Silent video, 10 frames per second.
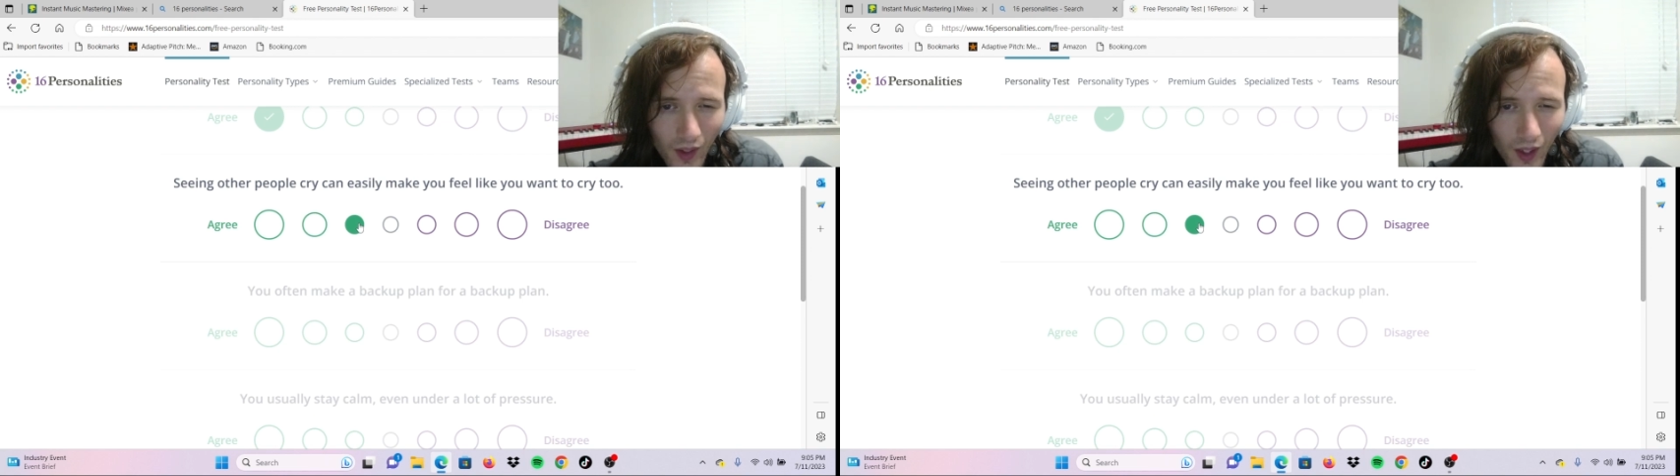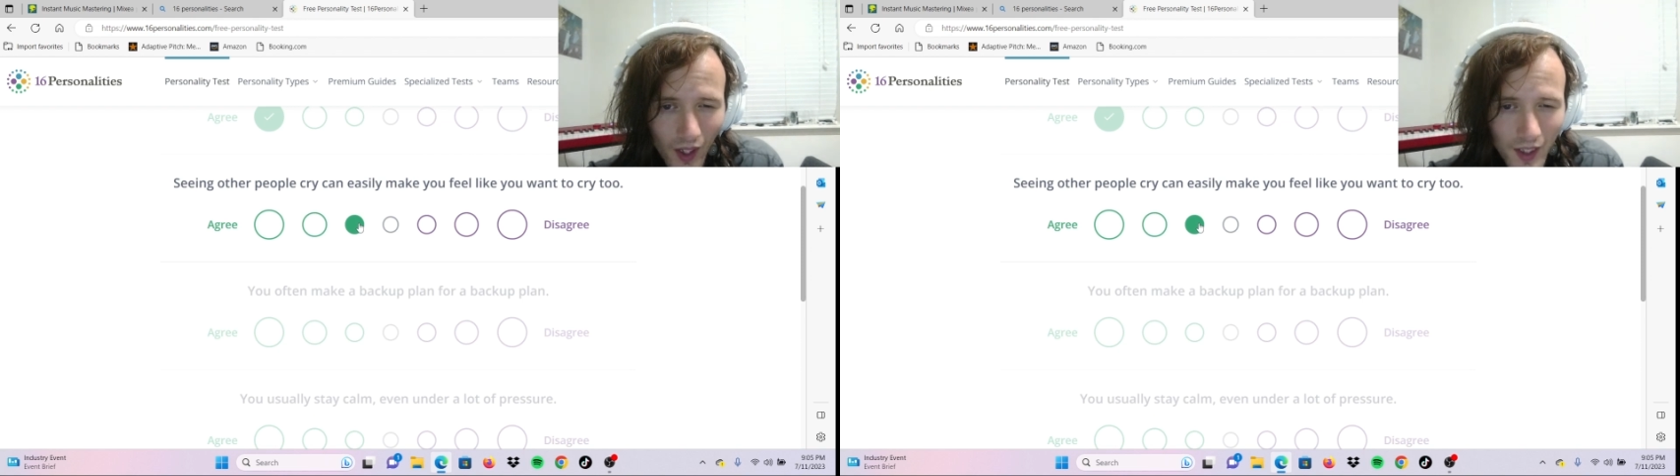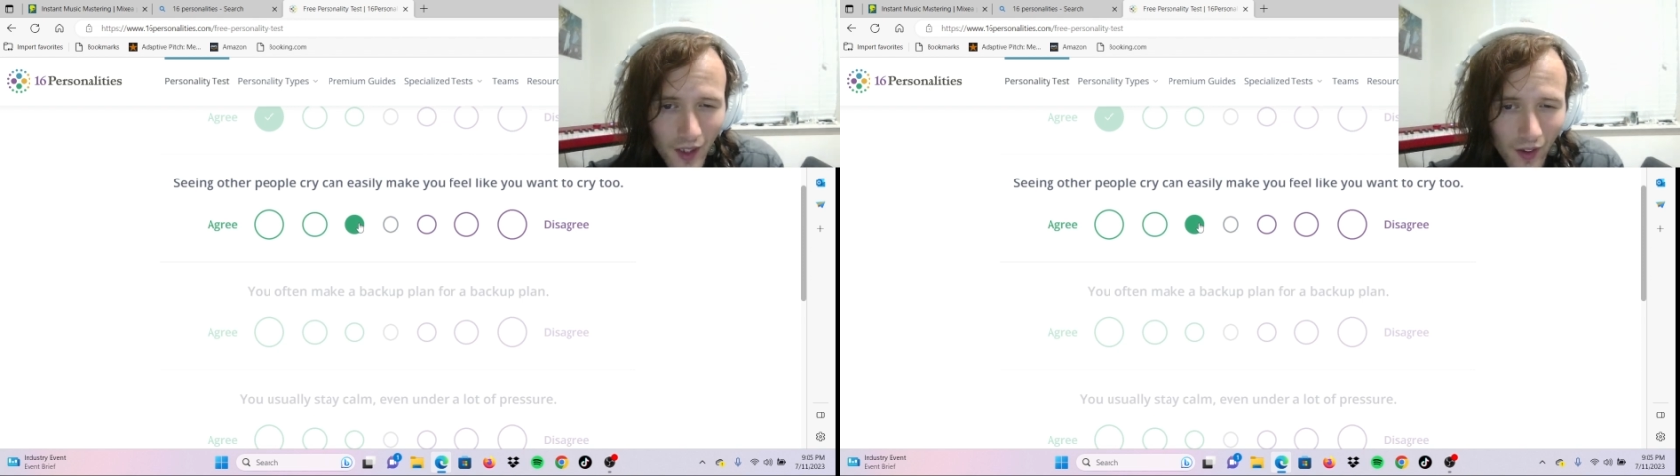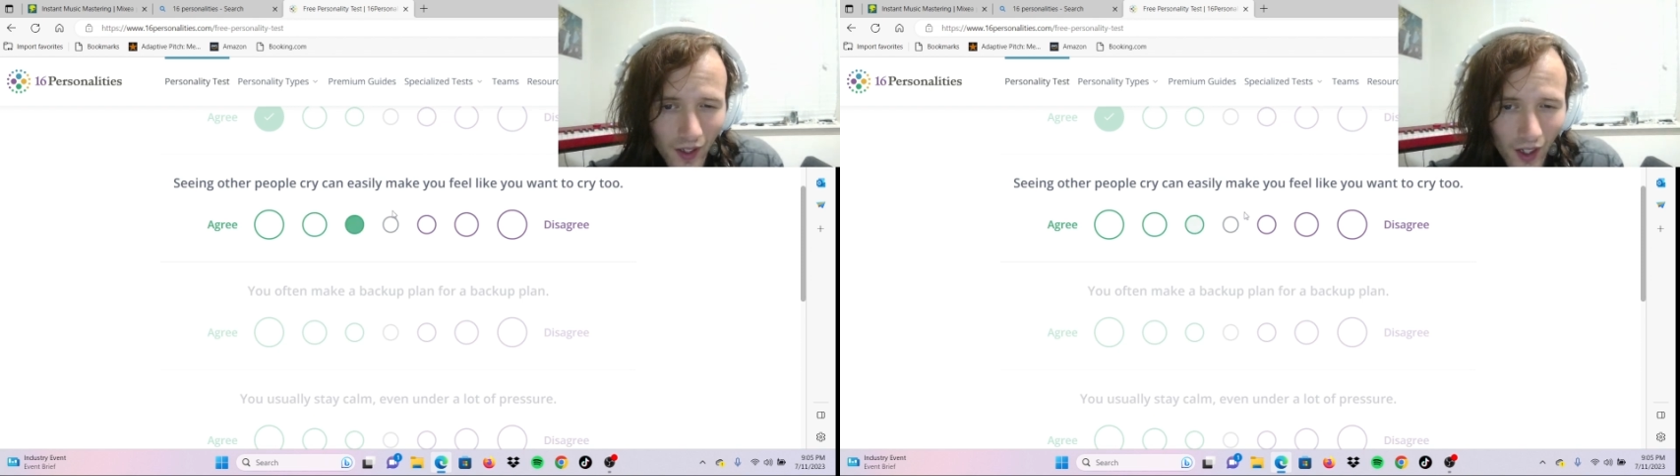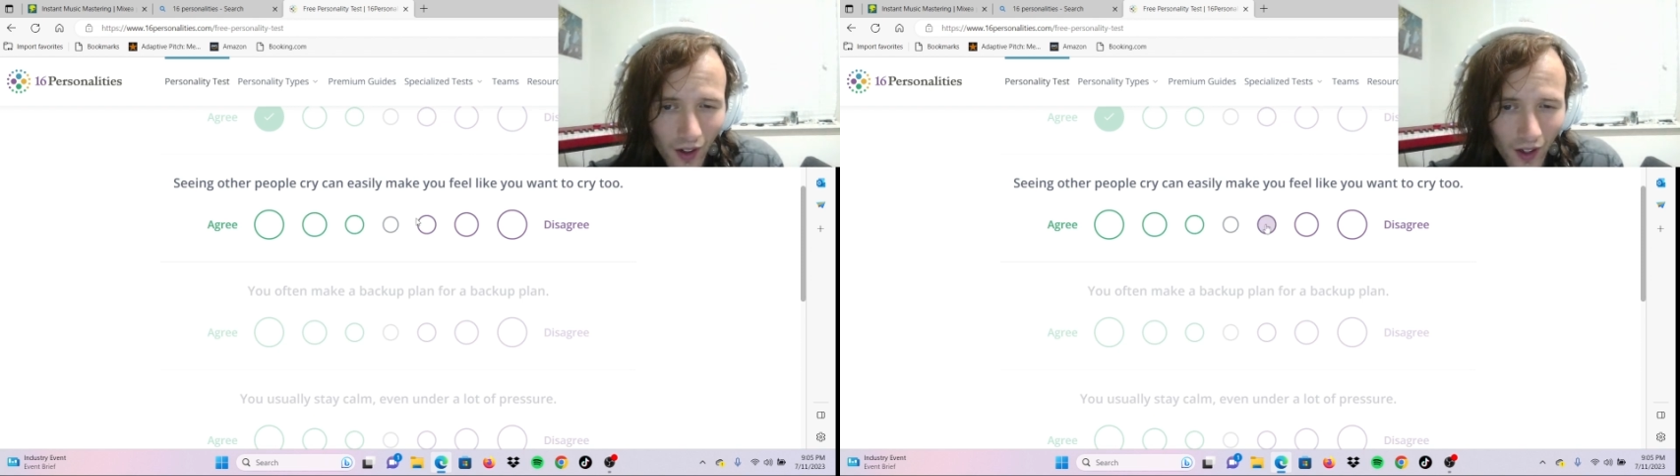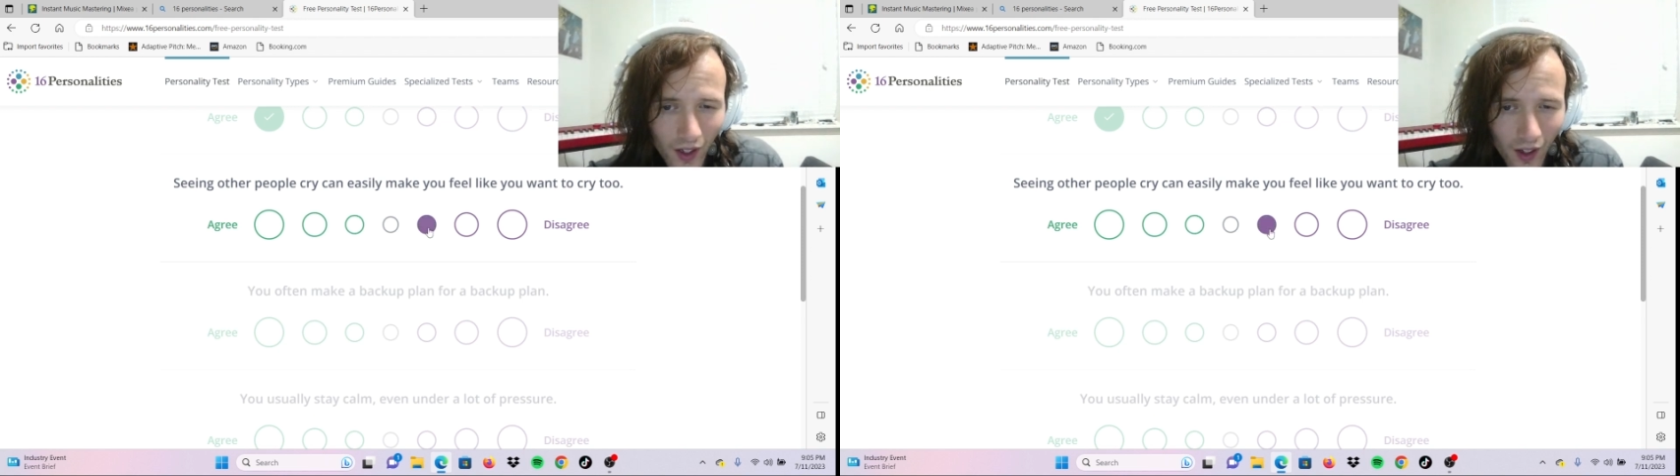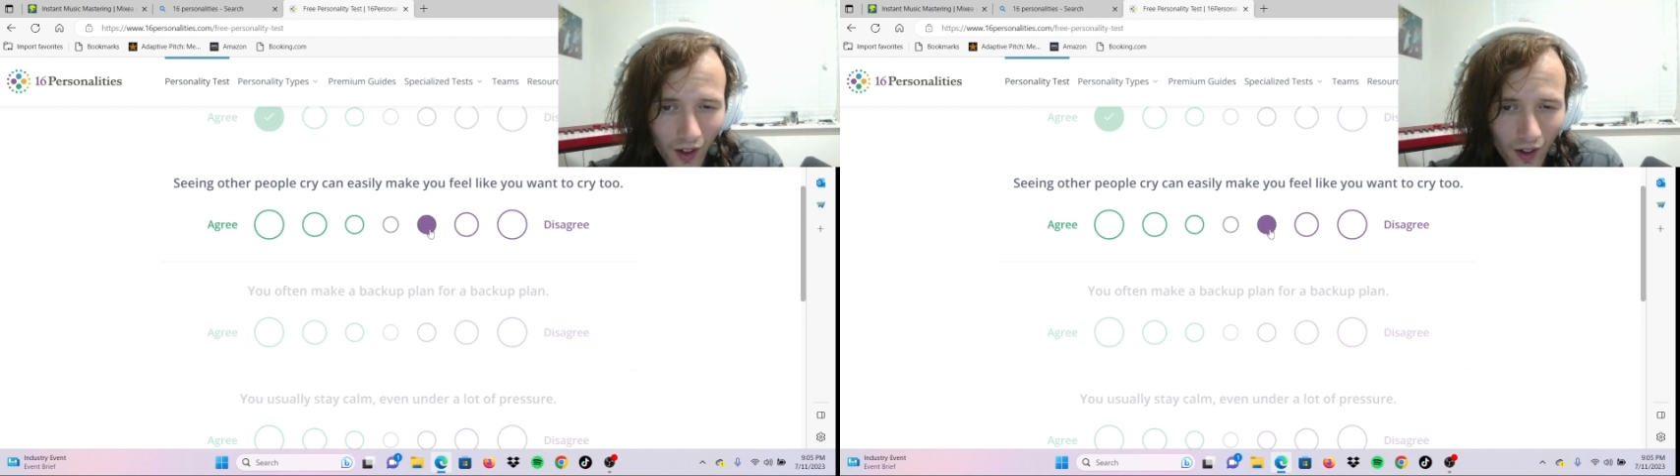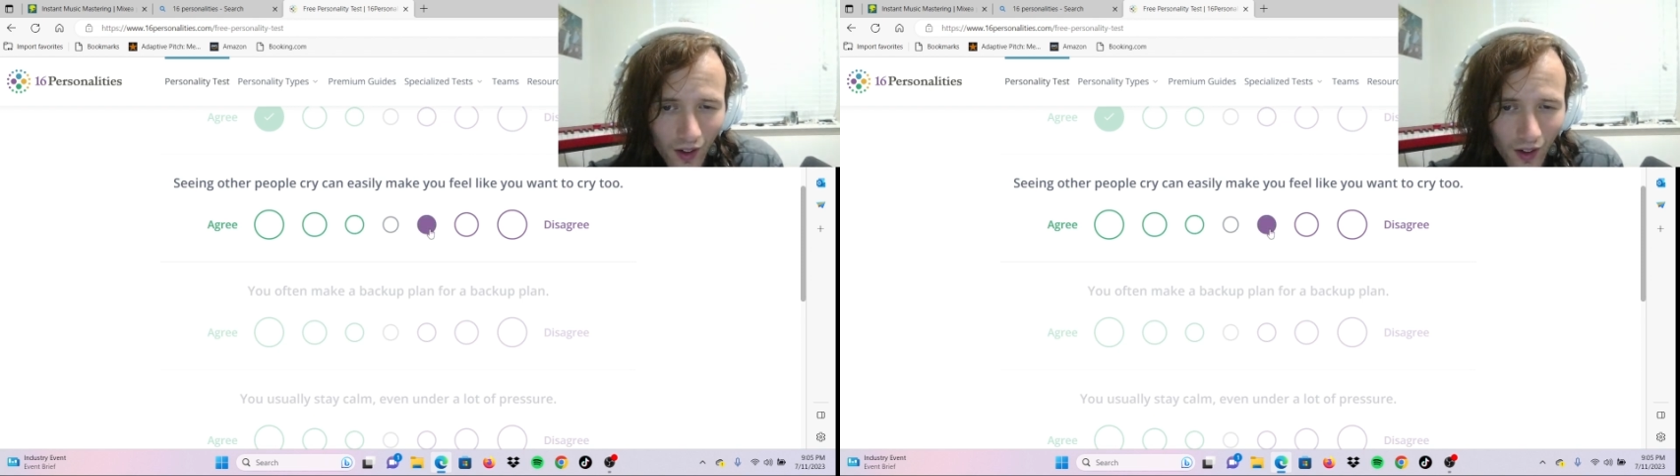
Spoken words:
It's either here or here.